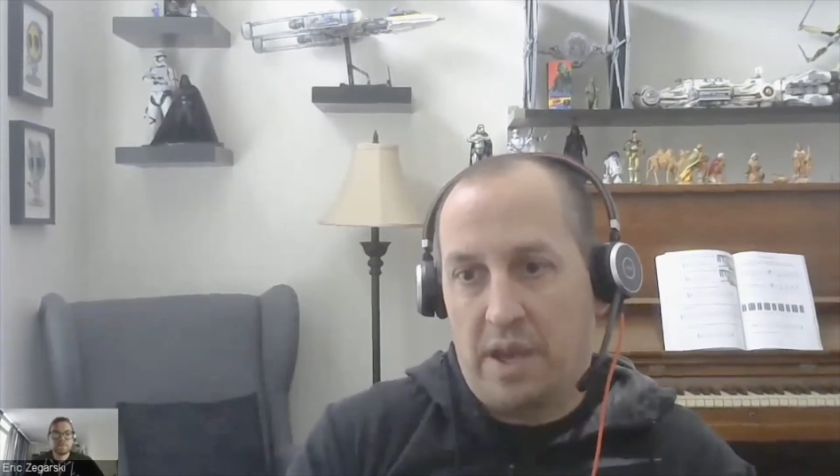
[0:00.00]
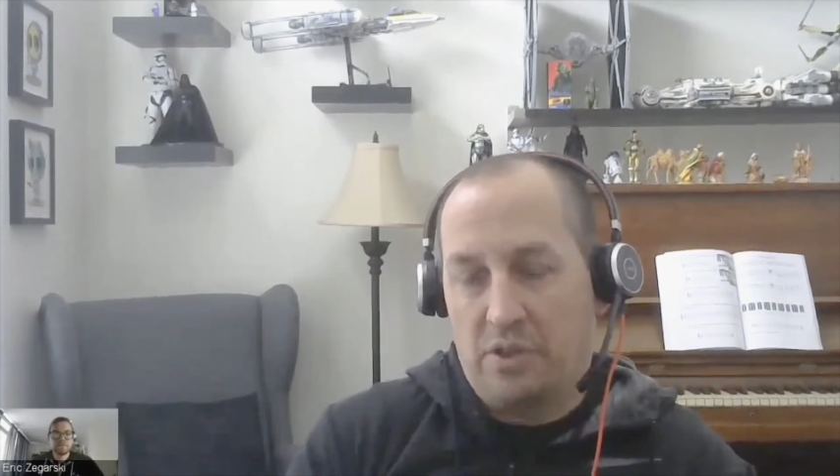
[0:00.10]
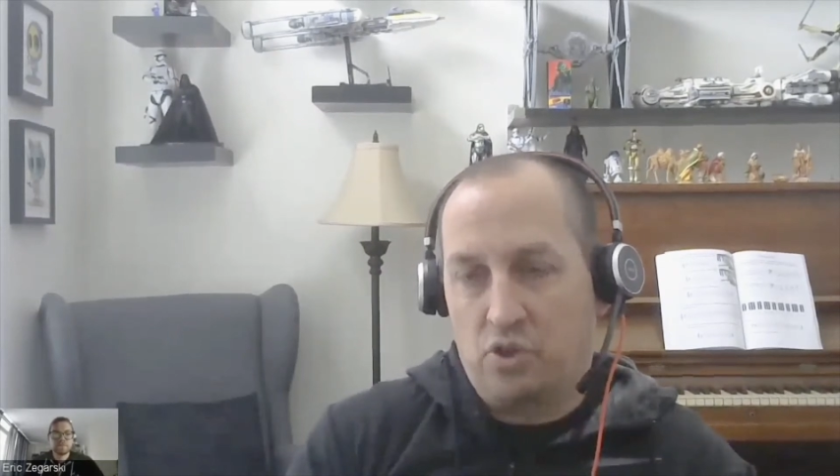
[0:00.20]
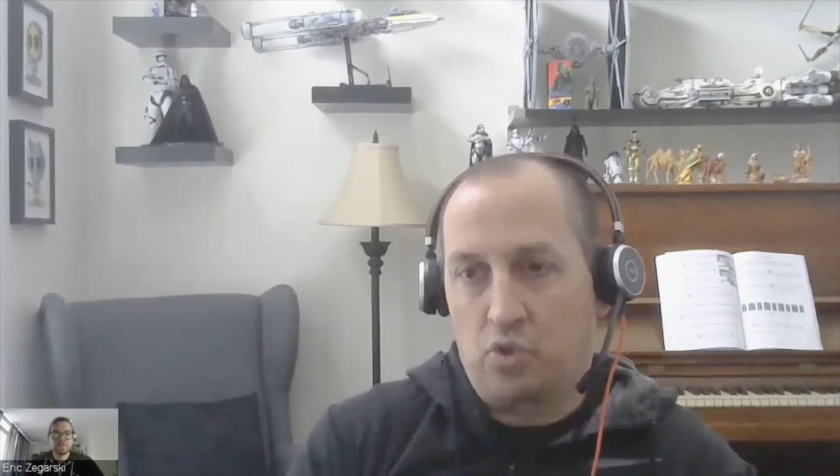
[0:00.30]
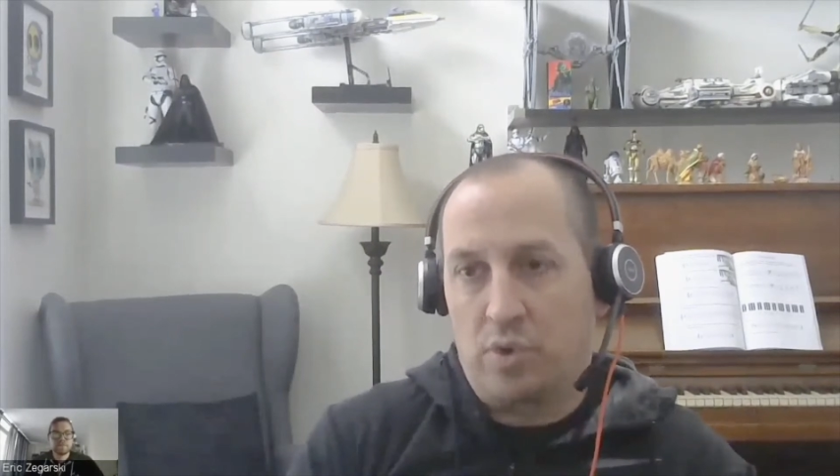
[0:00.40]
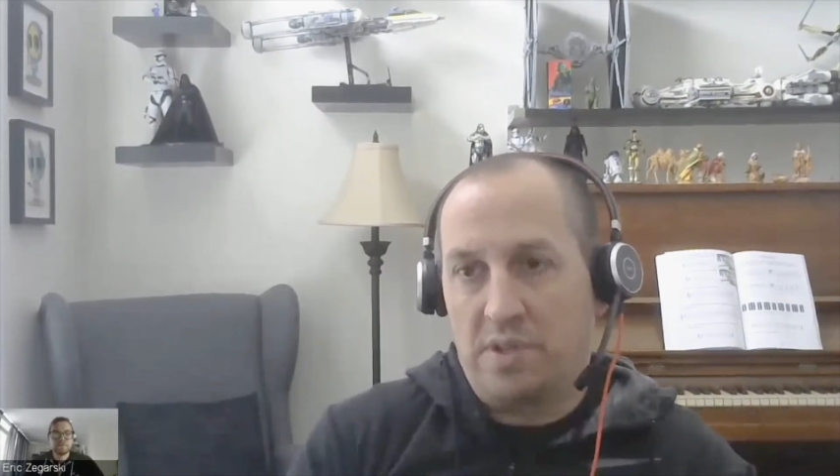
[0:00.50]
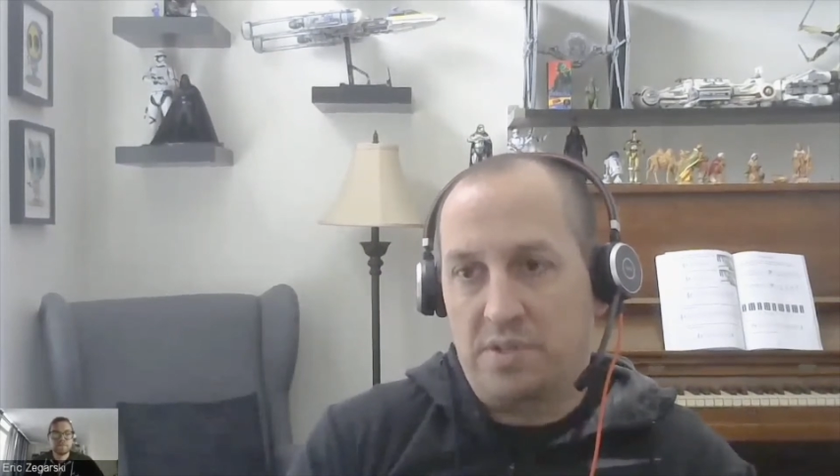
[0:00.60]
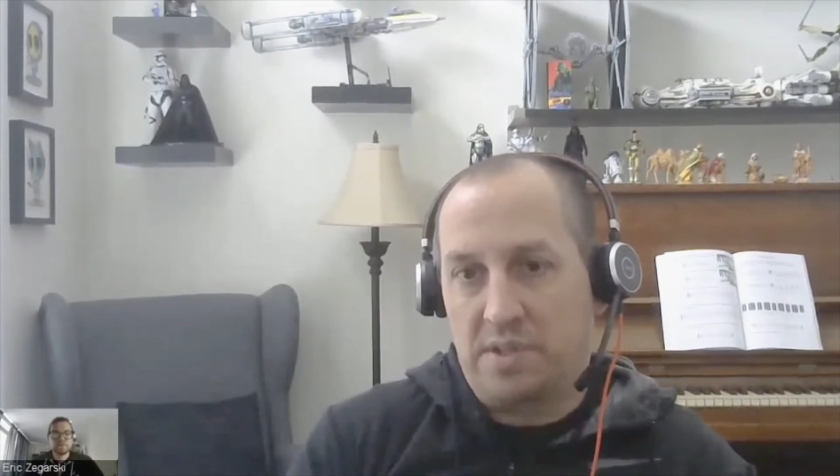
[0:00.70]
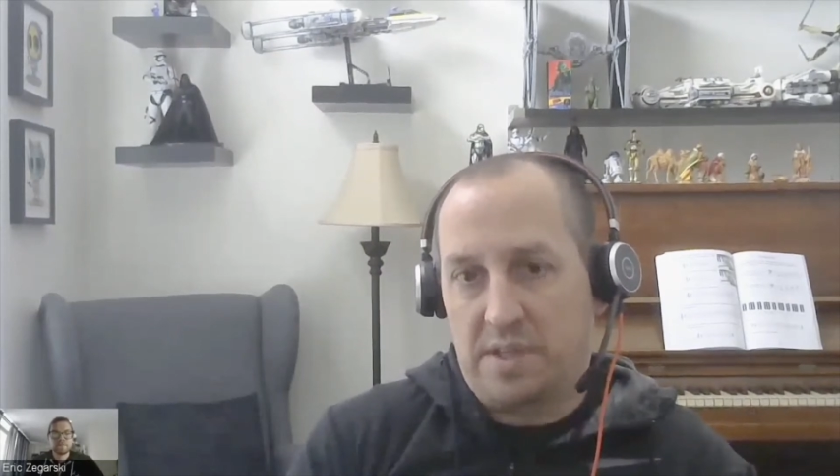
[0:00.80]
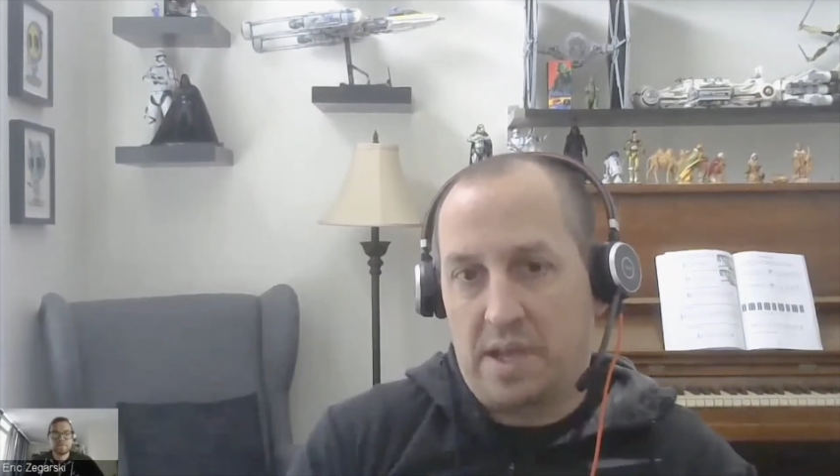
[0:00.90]
and
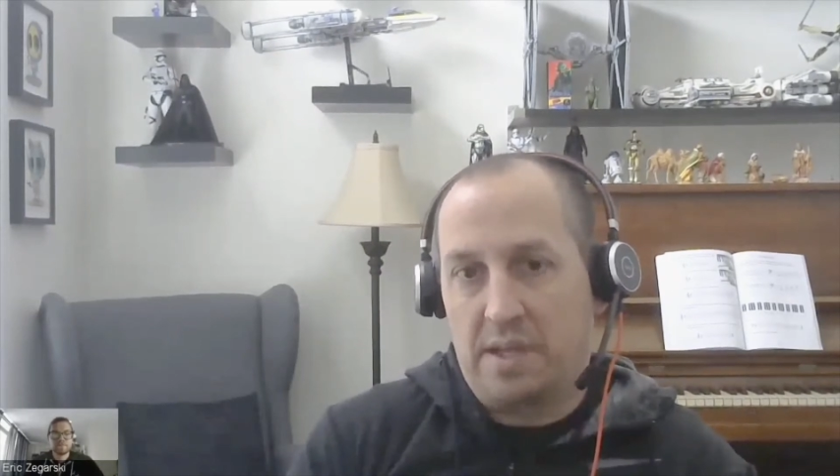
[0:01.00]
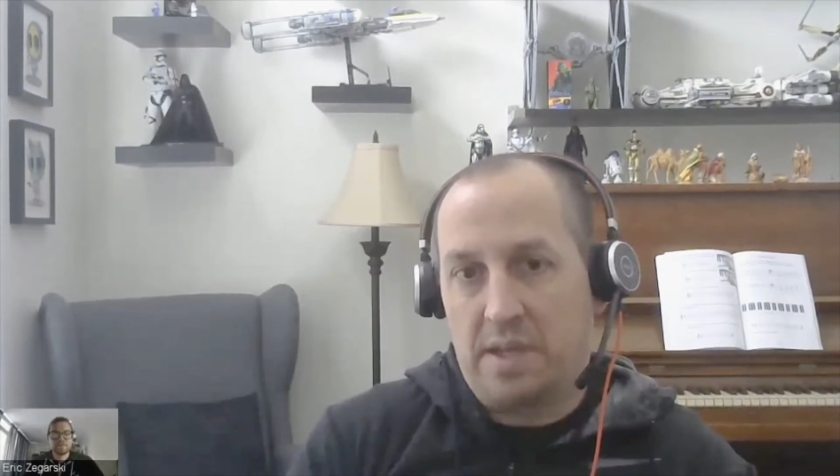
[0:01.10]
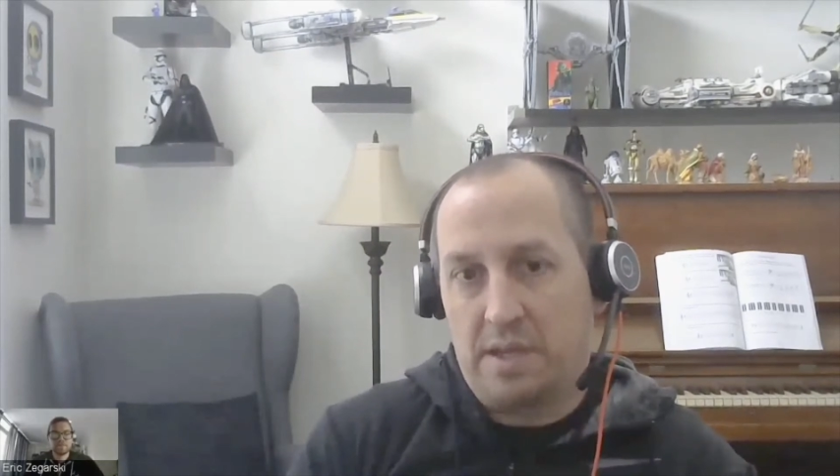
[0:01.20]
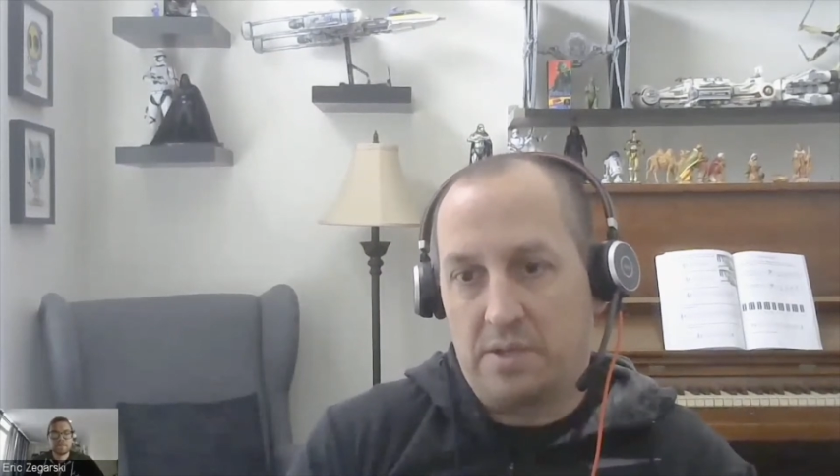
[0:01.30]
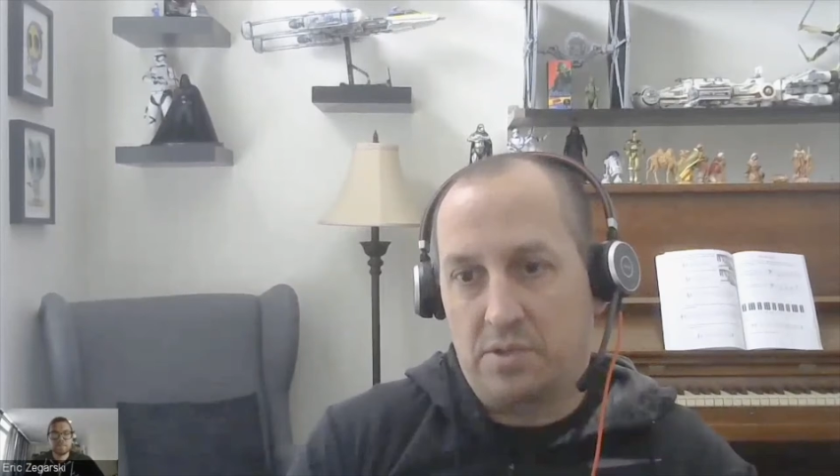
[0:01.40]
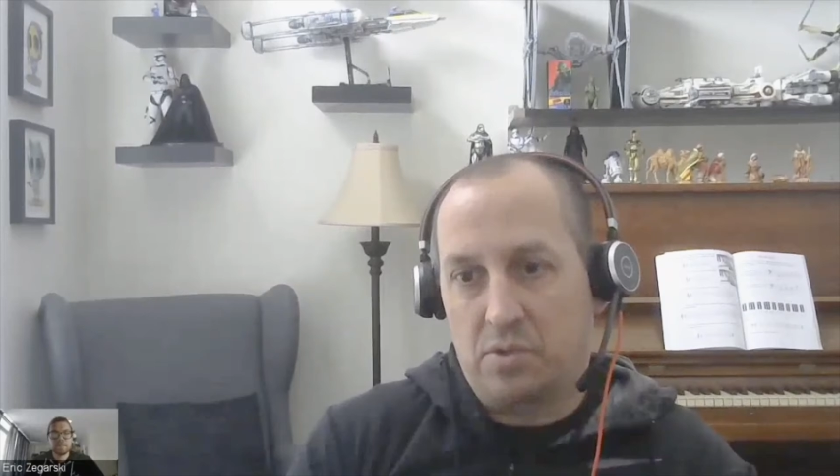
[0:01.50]
translate that data.